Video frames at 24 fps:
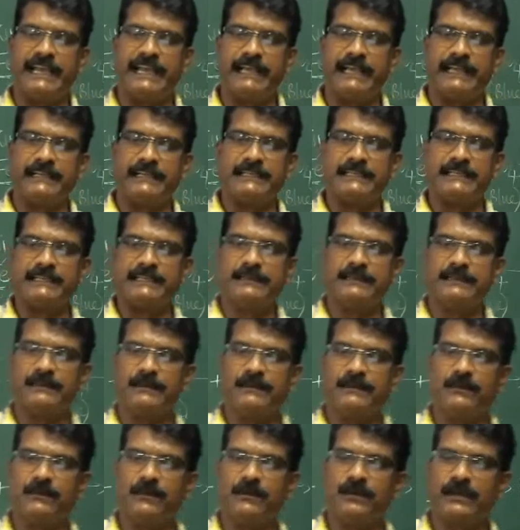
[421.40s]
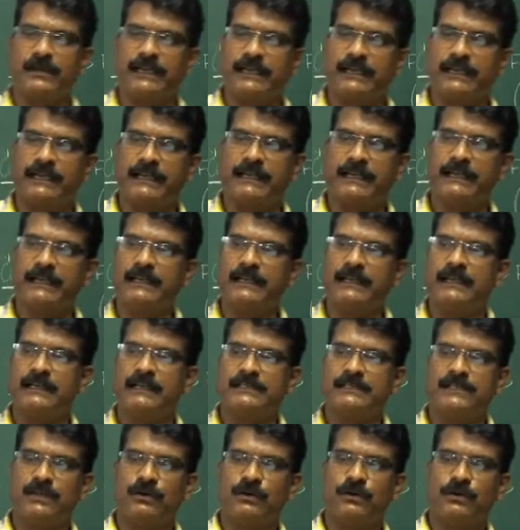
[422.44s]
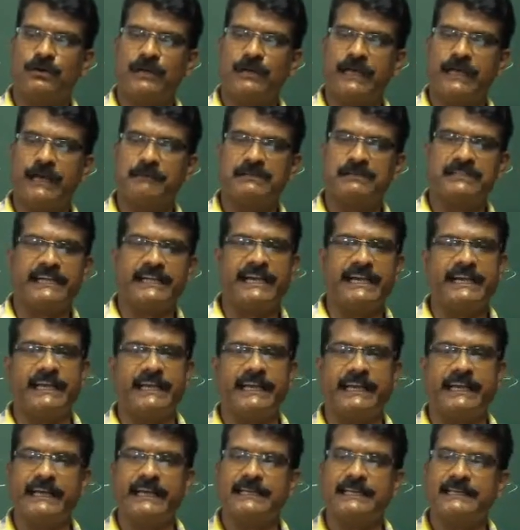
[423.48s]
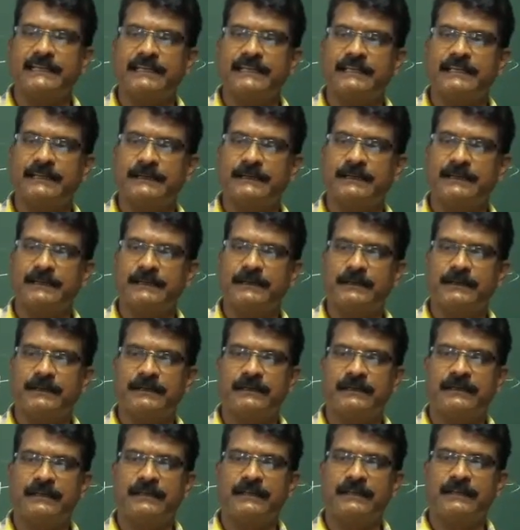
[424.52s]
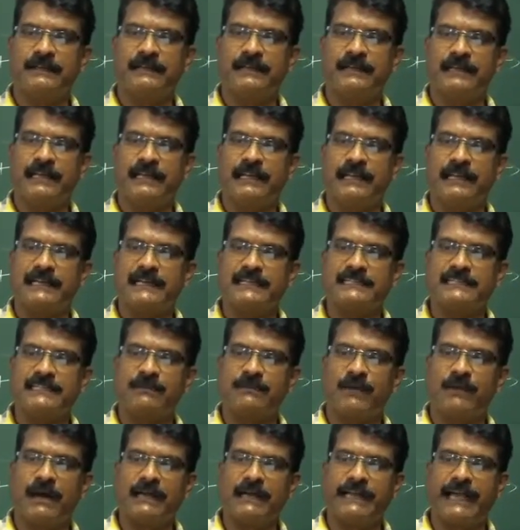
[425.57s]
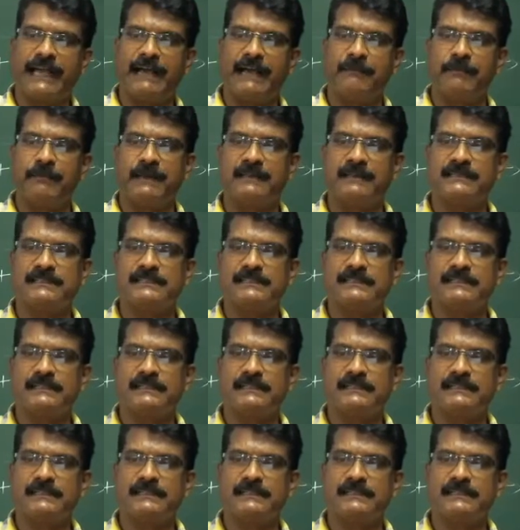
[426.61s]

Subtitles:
it. Okay, slowly I am shaking it. Let us see what happens